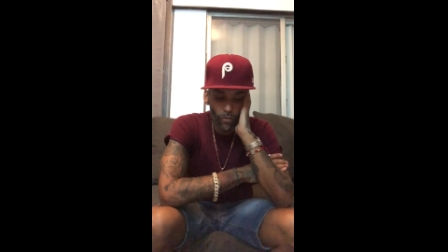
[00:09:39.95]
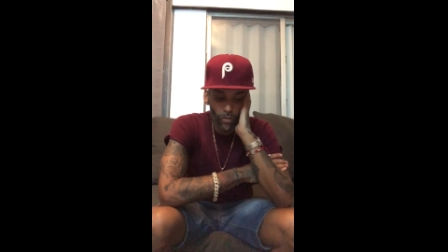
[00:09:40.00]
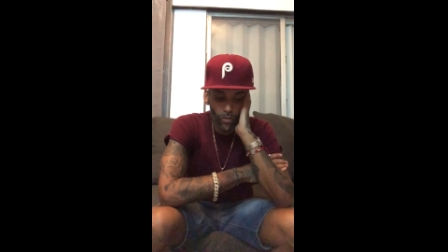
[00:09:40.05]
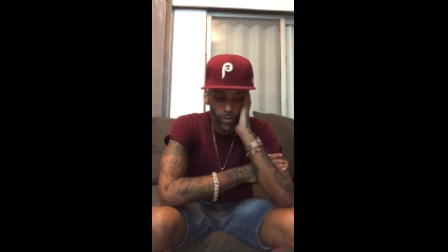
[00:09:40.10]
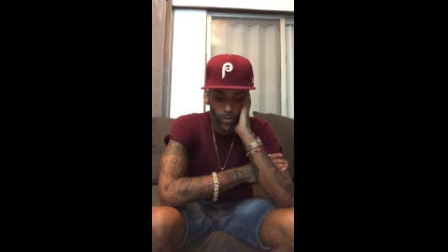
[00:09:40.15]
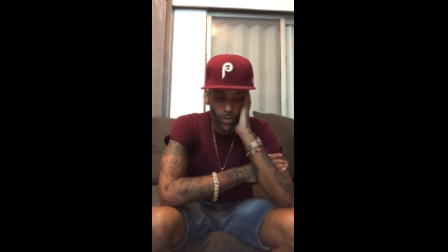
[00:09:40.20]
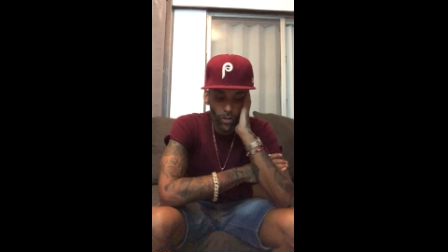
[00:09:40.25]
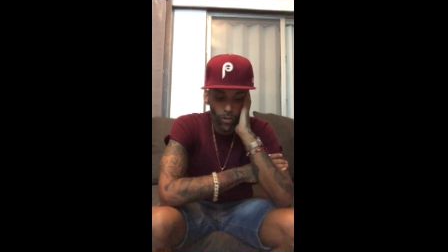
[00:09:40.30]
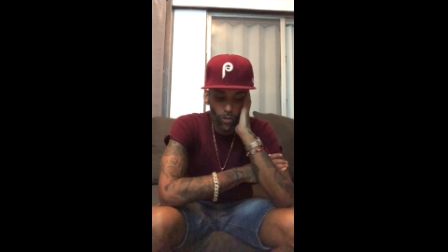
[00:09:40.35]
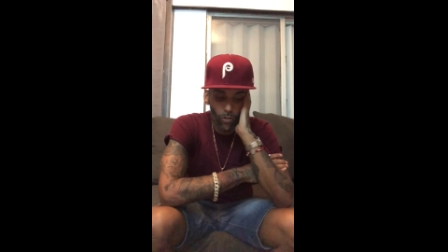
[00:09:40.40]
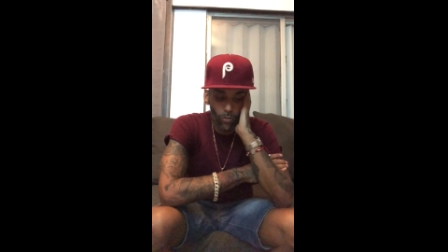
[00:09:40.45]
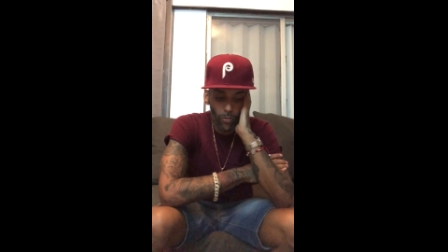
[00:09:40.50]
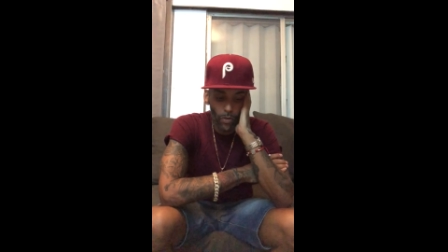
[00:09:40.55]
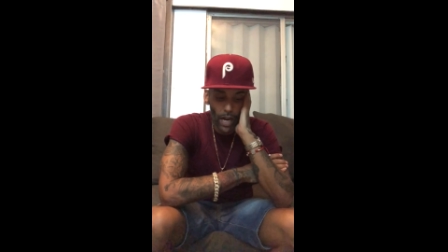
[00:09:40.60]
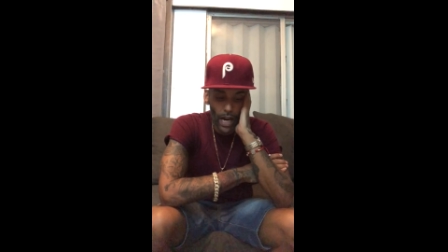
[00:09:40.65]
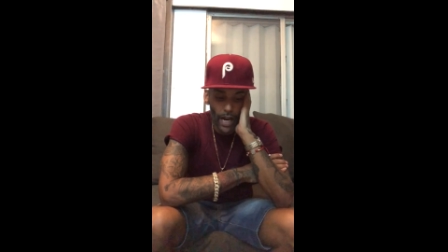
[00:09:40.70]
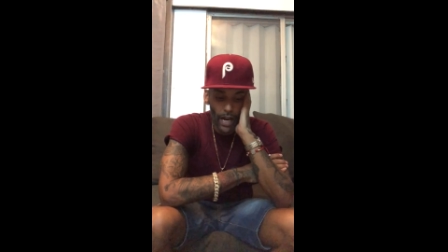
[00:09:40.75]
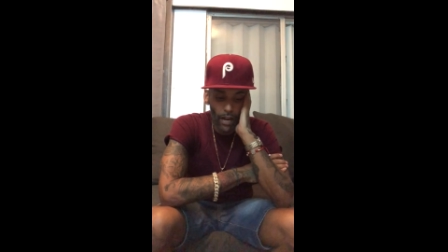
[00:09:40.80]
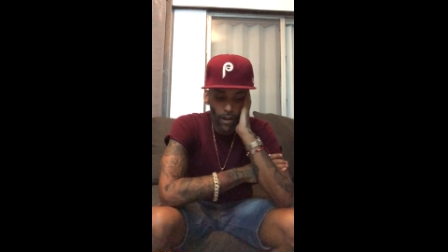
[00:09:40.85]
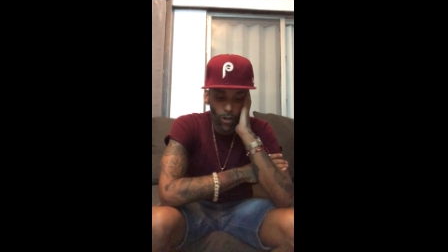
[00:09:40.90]
for the
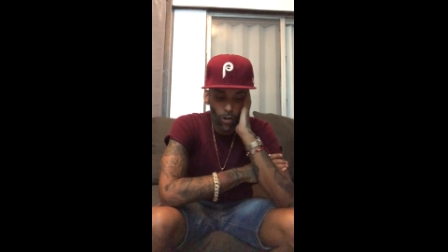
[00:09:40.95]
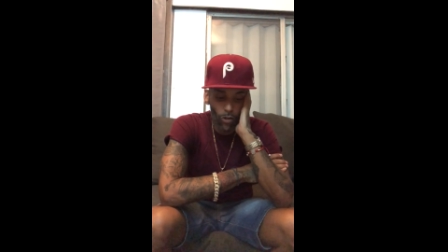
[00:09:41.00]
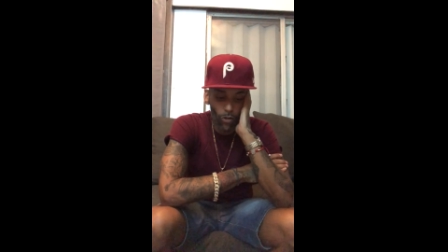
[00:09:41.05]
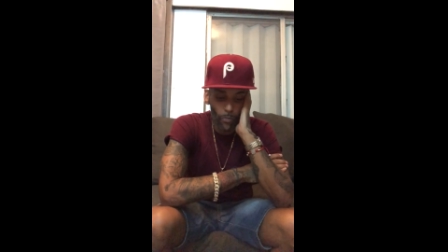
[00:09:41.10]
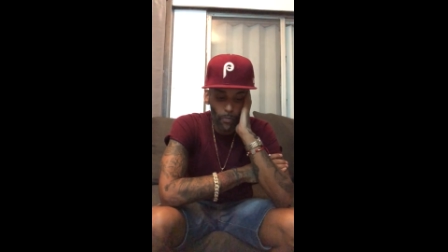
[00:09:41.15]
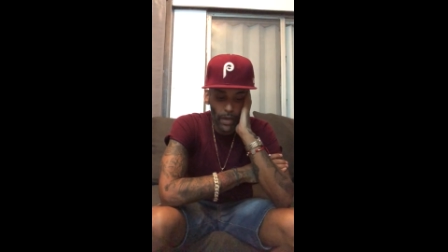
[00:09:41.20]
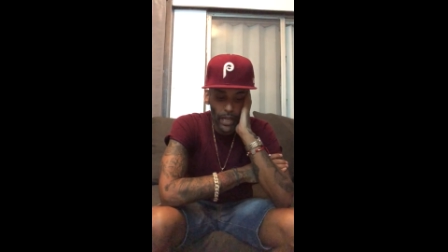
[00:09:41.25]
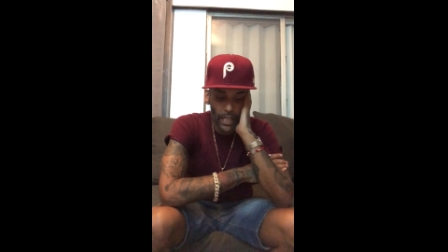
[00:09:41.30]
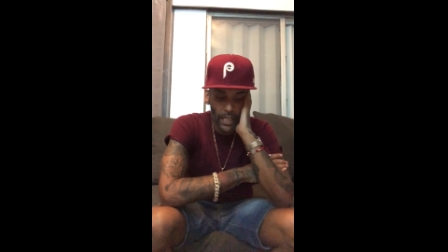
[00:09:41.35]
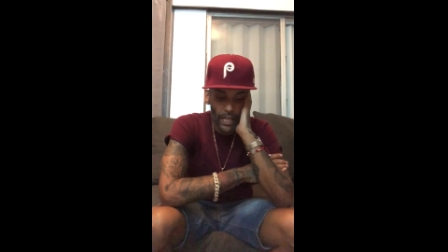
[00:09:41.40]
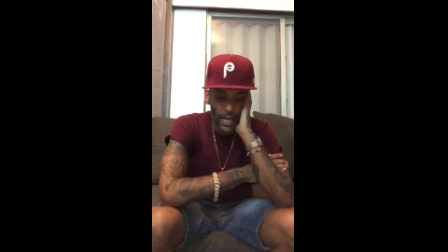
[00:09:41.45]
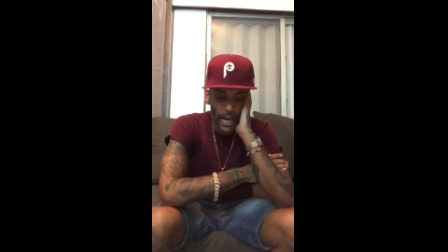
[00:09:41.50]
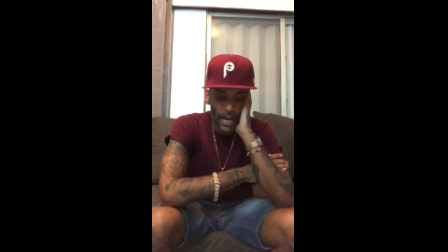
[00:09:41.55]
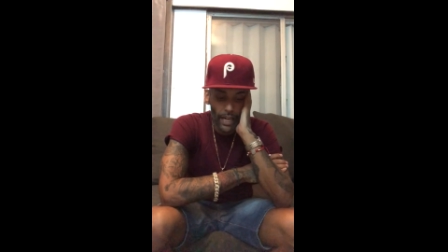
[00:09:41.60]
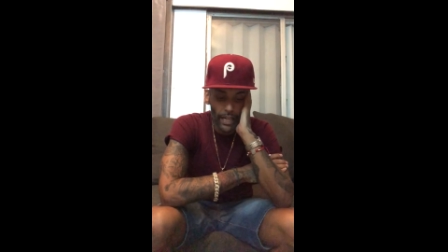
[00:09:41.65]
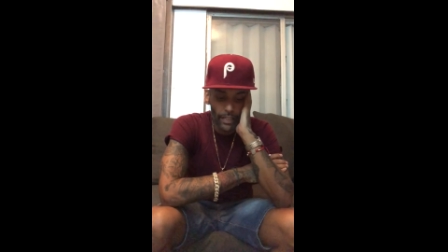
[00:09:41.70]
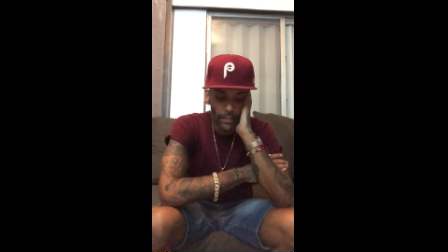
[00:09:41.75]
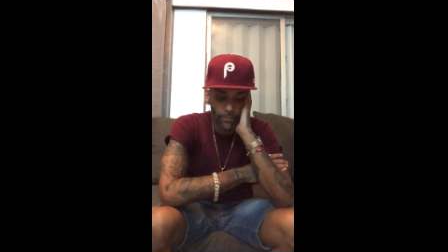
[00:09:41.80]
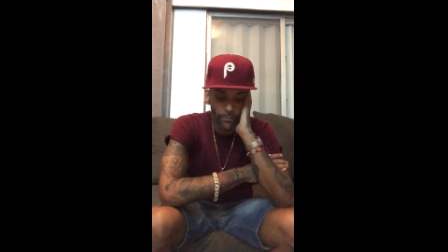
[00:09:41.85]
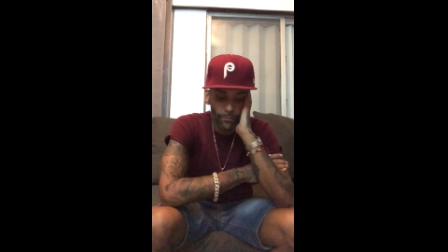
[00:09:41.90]
homemade
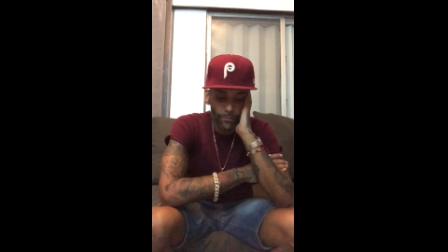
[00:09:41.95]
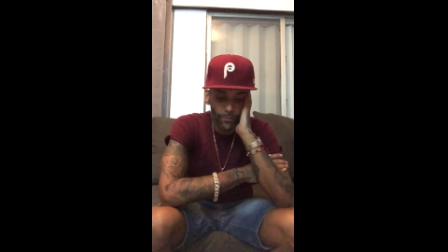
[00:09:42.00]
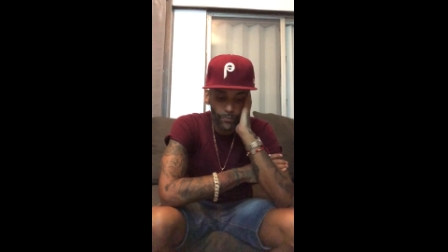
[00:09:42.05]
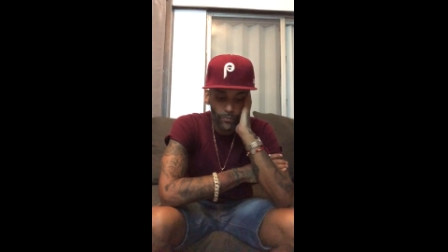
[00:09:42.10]
kind